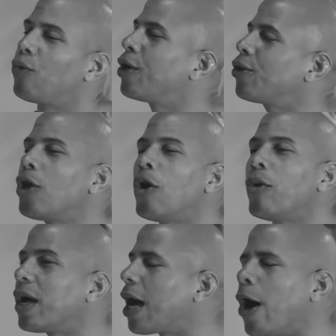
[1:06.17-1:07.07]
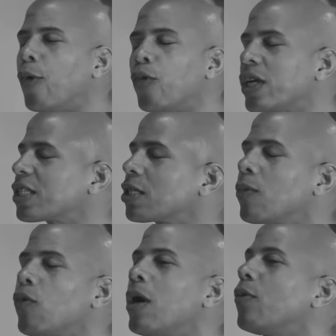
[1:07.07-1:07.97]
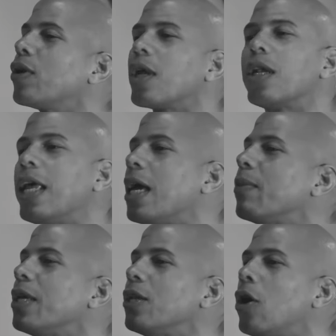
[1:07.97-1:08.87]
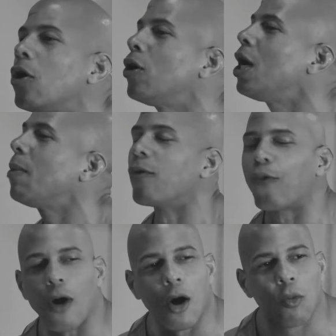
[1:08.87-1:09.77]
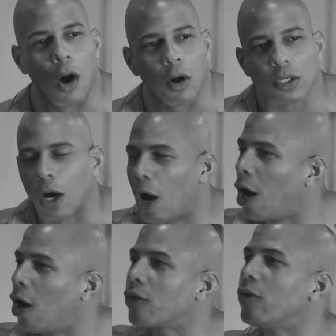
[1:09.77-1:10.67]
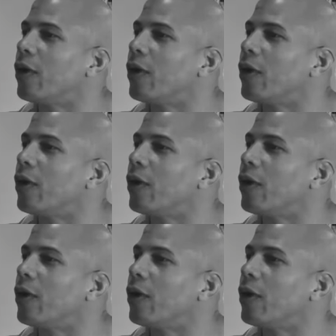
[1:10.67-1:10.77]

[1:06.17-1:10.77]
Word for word: Well, you know what? I wish someone would have let me know before I walked all the